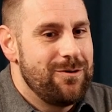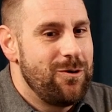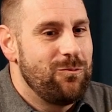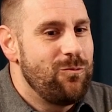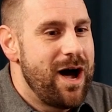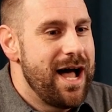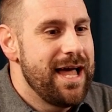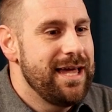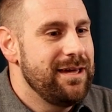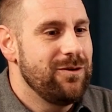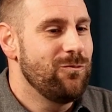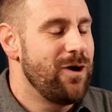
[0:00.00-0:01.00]

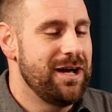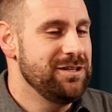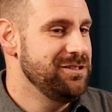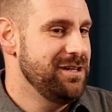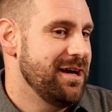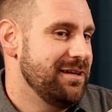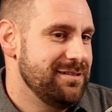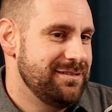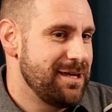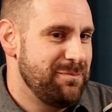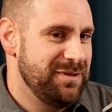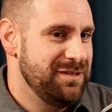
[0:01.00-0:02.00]
Why she had to
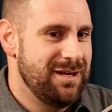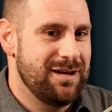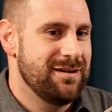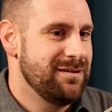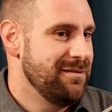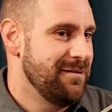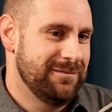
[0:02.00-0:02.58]
step in there?